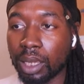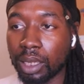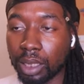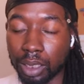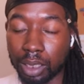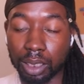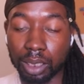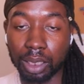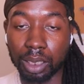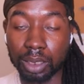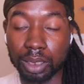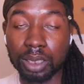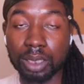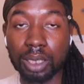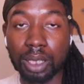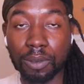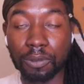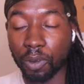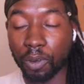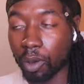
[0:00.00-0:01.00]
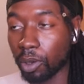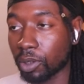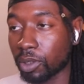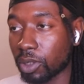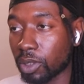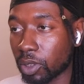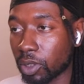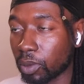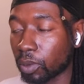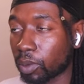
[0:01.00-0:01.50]
itself
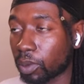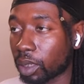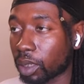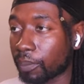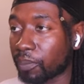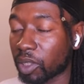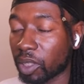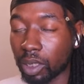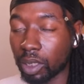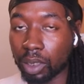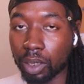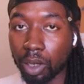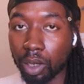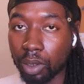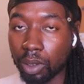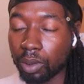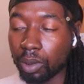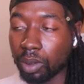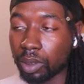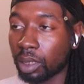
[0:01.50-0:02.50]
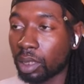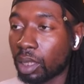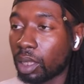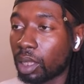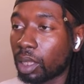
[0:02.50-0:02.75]
onto Code.